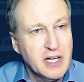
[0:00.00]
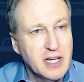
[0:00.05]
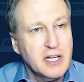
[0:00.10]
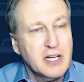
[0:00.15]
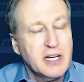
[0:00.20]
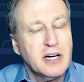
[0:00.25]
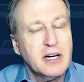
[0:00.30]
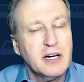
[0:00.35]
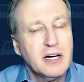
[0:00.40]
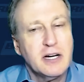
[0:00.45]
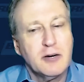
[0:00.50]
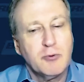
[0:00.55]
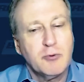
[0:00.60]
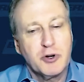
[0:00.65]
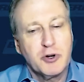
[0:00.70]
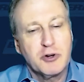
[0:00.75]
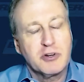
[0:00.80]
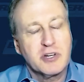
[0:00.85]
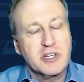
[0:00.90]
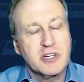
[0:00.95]
Mm-hmm. Uh,
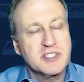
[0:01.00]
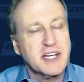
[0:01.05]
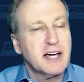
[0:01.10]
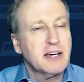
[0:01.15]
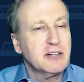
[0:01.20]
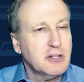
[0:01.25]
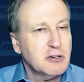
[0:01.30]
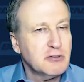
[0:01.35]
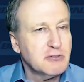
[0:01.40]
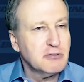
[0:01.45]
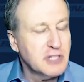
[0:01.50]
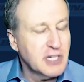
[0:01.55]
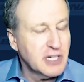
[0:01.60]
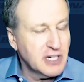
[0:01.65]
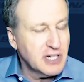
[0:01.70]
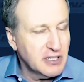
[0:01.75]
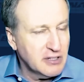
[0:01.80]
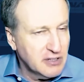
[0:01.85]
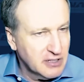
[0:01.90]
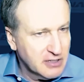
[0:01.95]
where you can download
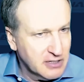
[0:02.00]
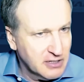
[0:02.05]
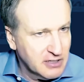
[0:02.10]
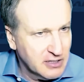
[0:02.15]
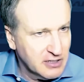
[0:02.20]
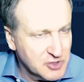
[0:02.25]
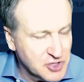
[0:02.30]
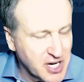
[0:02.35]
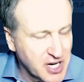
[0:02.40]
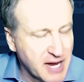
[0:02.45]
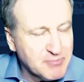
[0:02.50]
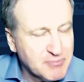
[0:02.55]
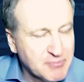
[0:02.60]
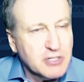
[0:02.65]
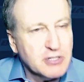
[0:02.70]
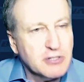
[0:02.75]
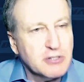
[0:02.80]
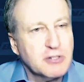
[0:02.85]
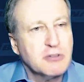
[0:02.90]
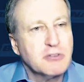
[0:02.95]
a, a
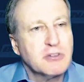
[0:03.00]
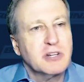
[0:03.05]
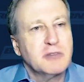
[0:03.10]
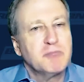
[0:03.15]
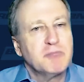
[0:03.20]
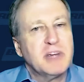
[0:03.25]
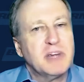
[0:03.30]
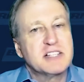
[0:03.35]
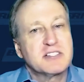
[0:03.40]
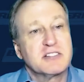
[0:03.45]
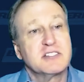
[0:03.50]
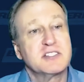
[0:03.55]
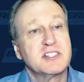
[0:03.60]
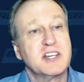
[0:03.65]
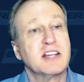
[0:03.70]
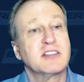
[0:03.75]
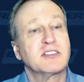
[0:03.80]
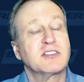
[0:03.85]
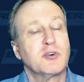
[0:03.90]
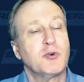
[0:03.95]
chapter. You can basically
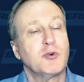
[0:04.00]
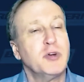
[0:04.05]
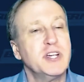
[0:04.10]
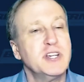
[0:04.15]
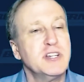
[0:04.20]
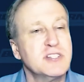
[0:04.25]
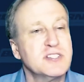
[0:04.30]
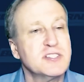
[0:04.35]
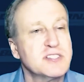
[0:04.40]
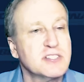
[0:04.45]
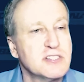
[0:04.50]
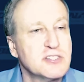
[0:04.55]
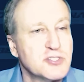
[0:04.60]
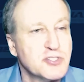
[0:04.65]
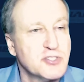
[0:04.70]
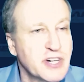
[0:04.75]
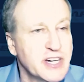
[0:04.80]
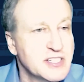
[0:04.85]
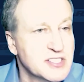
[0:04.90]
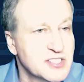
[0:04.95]
take the quiz, the
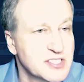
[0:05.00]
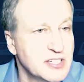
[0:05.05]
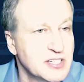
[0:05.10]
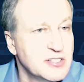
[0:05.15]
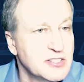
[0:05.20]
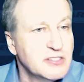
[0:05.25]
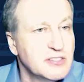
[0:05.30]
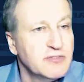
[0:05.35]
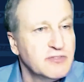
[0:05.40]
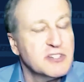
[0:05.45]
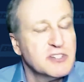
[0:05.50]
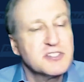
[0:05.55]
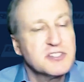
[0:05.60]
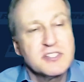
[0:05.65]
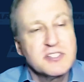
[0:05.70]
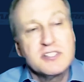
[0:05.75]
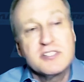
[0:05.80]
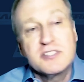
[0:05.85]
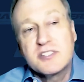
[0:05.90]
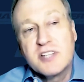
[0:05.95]
transcender
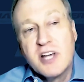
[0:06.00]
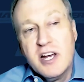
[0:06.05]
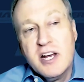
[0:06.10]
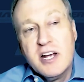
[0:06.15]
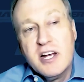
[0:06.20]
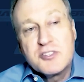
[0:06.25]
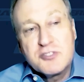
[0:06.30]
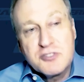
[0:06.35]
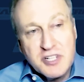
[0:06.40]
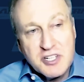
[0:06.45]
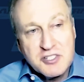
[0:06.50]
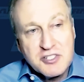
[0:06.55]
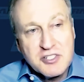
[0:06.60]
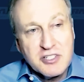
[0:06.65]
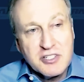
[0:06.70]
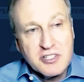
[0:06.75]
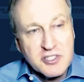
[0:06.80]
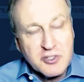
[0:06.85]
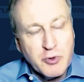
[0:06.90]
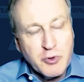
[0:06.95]
versus
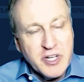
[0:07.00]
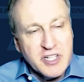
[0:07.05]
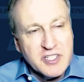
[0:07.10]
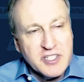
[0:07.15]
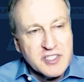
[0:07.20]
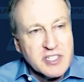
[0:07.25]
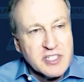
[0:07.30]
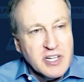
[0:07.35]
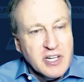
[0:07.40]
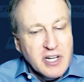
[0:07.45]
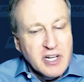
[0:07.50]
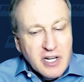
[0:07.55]
traditionalist quiz.